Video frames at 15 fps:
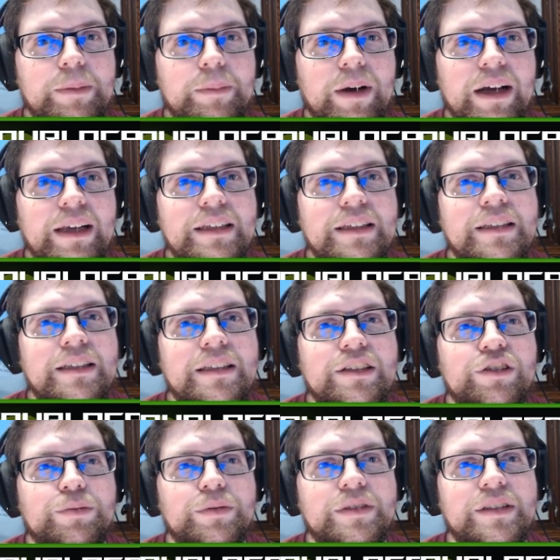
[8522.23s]
in mind
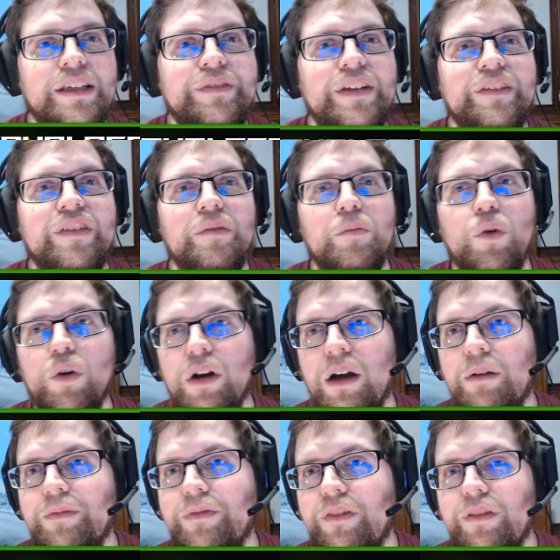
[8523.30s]
to receive even more
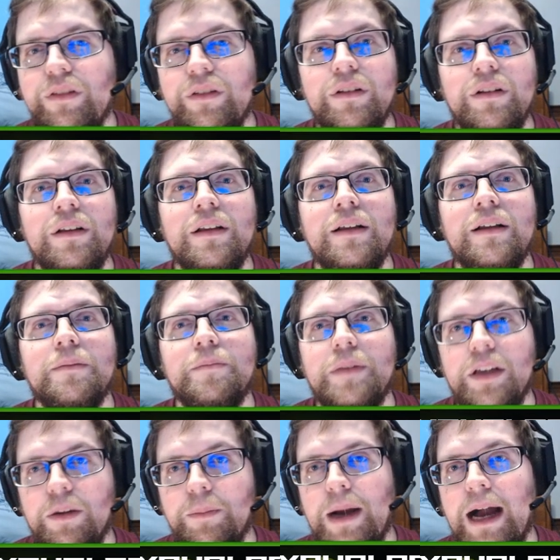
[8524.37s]
helpful
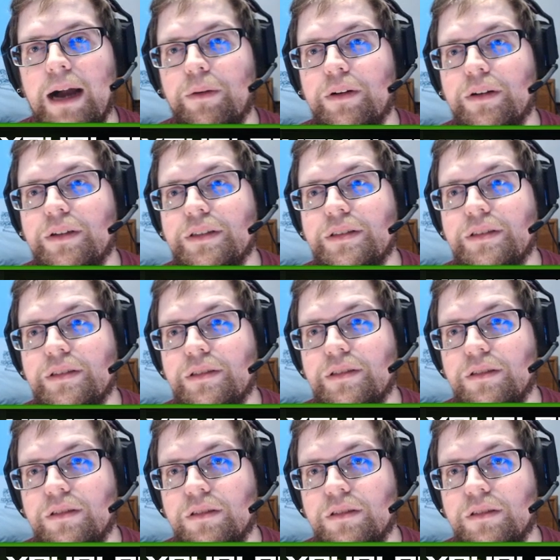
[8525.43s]
meal powers?